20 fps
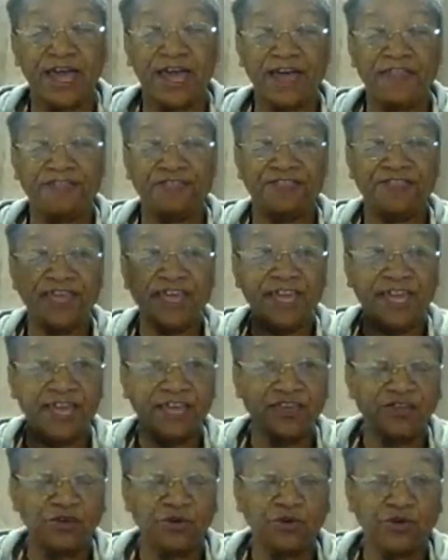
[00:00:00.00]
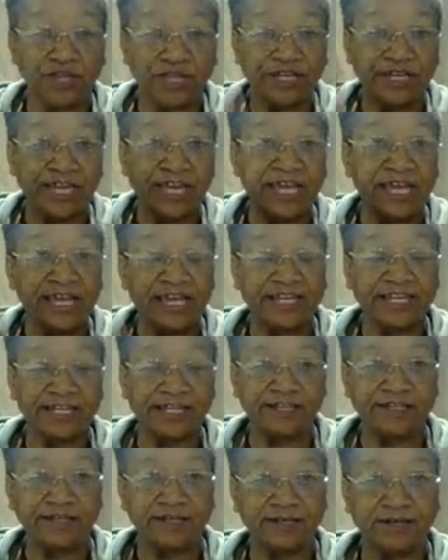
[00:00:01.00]
and then you can hit it.
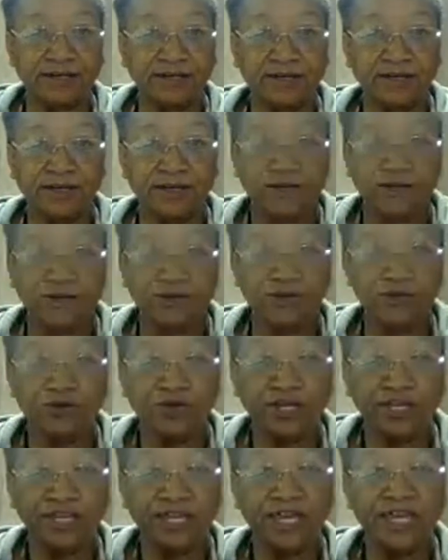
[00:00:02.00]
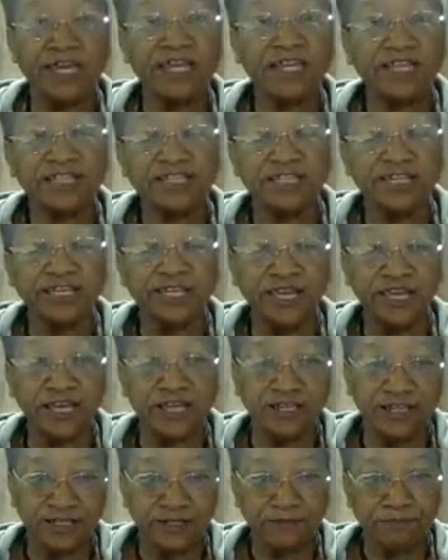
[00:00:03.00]
You can hit it to
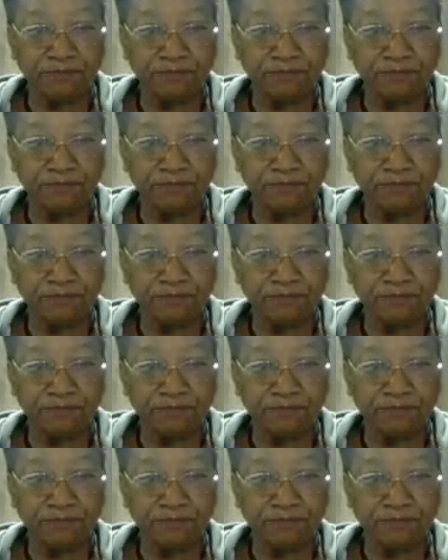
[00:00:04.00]
kill it.